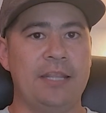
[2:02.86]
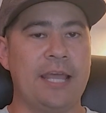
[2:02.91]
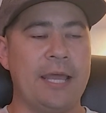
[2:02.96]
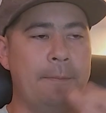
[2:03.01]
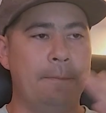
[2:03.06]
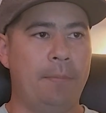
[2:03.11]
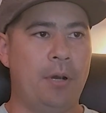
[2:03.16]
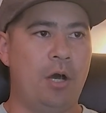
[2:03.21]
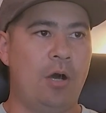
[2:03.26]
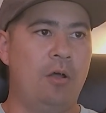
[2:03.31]
be
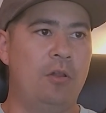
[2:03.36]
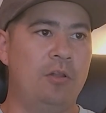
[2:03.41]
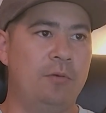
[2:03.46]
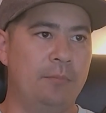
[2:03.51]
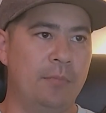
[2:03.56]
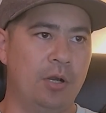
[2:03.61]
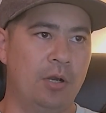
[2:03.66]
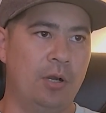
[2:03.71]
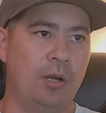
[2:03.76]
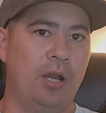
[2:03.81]
that
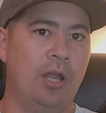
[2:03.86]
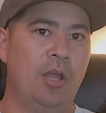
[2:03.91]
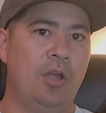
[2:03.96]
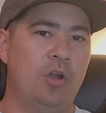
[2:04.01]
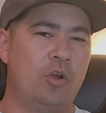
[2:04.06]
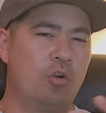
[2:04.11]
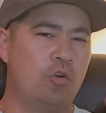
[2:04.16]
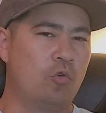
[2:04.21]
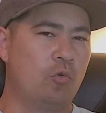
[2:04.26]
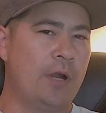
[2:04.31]
polymer
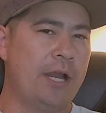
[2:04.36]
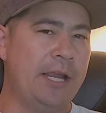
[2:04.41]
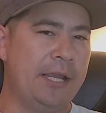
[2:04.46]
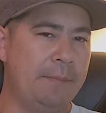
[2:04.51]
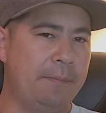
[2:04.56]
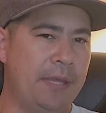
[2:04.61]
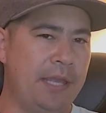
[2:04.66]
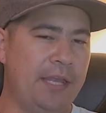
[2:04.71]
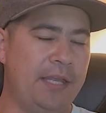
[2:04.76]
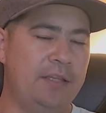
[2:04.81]

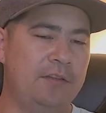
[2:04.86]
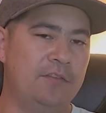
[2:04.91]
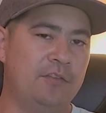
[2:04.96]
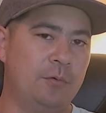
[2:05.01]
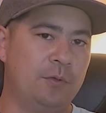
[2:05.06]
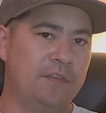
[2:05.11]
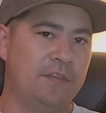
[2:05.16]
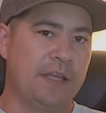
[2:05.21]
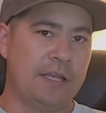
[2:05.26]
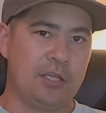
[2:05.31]
gray paint.
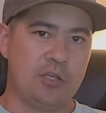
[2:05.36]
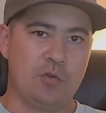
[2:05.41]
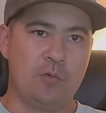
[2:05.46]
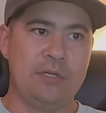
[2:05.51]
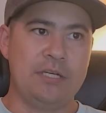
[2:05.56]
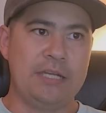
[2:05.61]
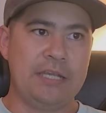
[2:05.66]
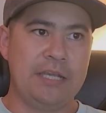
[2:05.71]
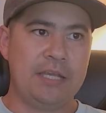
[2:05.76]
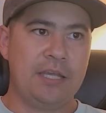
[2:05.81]
So it's that
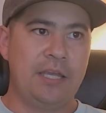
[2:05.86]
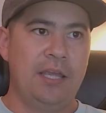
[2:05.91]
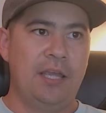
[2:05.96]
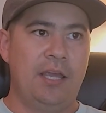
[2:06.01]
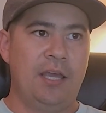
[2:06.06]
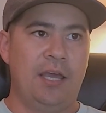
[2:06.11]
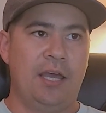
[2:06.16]
unique